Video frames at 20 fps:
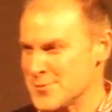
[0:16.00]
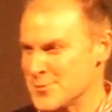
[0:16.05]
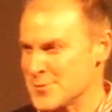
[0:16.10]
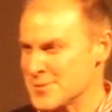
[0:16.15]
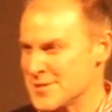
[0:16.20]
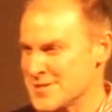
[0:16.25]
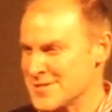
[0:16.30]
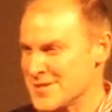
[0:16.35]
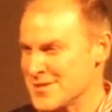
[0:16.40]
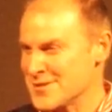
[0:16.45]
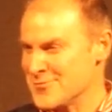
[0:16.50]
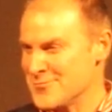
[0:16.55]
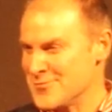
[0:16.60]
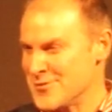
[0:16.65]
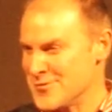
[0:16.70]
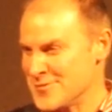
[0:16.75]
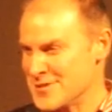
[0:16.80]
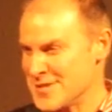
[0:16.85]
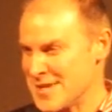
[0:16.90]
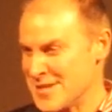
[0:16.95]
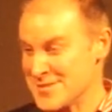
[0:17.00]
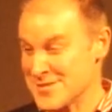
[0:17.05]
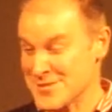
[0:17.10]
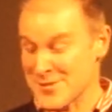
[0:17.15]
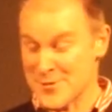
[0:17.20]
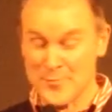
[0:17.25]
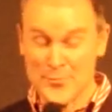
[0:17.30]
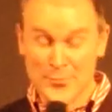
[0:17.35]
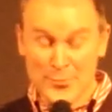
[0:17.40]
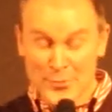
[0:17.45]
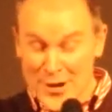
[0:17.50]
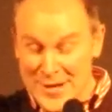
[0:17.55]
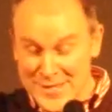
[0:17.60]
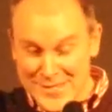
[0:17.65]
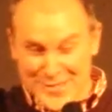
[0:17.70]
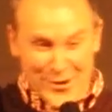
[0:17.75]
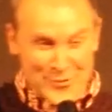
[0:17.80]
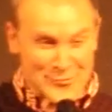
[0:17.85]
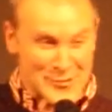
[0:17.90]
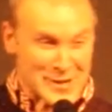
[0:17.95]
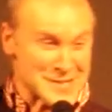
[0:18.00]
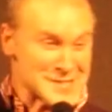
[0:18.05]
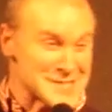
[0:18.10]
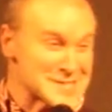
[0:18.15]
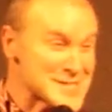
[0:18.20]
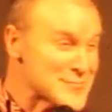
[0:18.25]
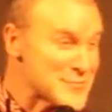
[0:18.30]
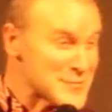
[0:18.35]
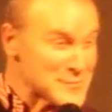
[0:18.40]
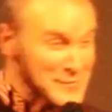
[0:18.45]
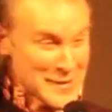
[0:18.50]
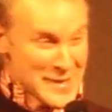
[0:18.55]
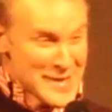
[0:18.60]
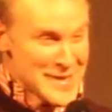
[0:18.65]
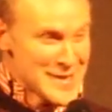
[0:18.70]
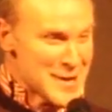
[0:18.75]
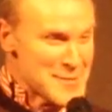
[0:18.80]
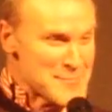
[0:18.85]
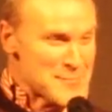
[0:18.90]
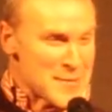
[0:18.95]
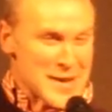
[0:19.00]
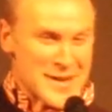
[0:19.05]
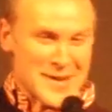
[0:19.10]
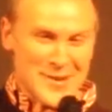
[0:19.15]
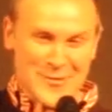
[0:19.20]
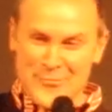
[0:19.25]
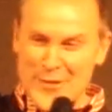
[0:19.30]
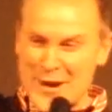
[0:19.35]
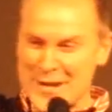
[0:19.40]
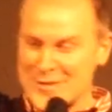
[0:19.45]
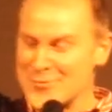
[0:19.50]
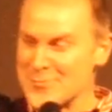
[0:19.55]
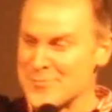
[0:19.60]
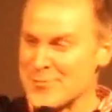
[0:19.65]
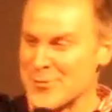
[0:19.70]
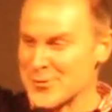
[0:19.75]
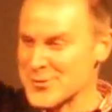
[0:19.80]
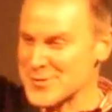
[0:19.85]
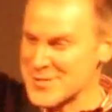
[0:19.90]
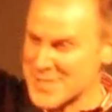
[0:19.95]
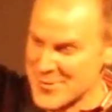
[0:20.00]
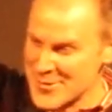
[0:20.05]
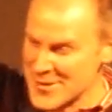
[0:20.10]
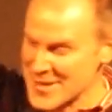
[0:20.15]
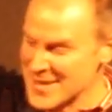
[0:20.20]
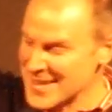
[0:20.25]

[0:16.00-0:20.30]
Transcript: towards our target of fifty thousand. So praise God for that. Just give him a big round of applause, shall we?